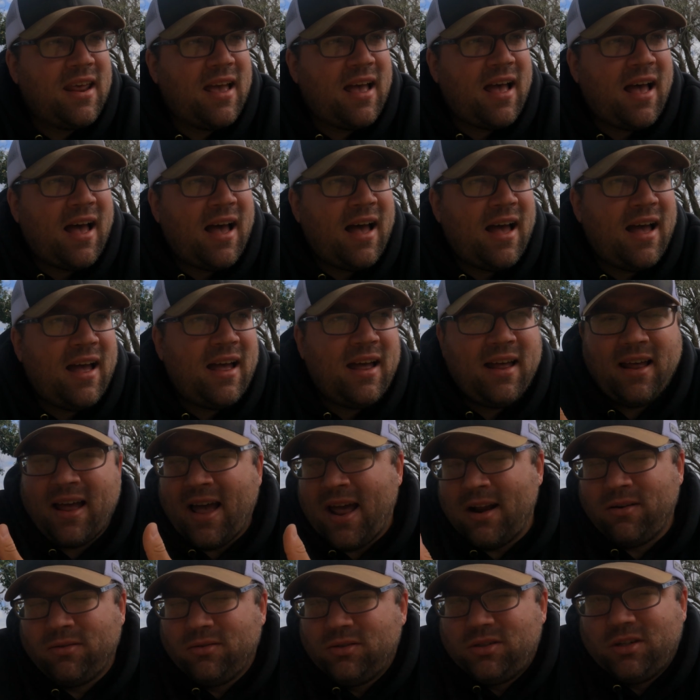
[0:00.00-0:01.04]

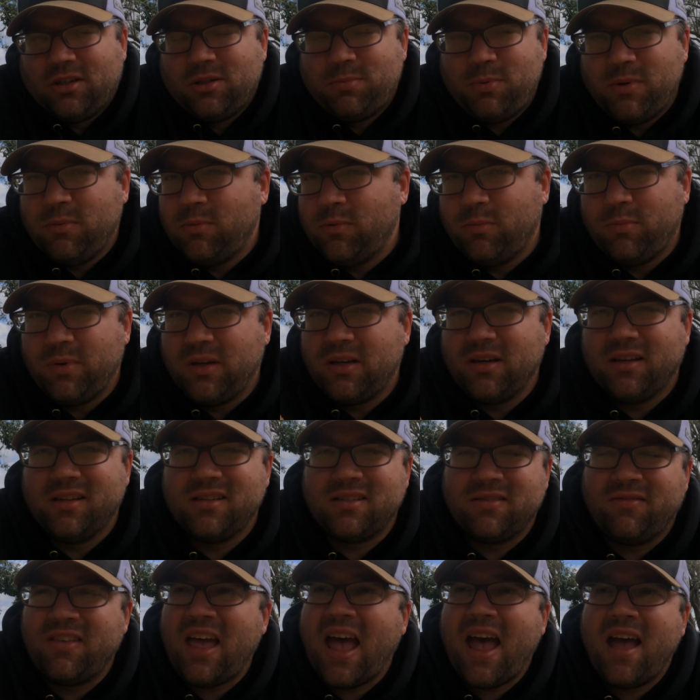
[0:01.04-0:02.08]
I don't judge people
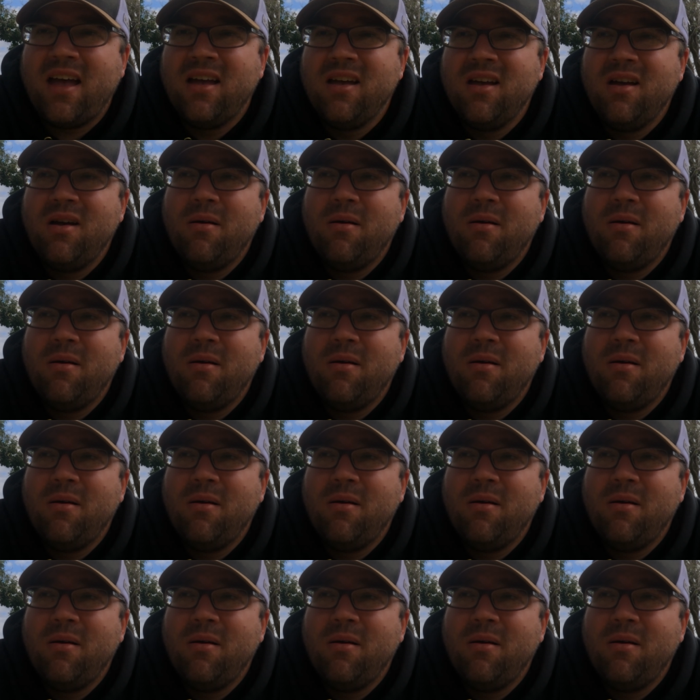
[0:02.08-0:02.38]
because of that,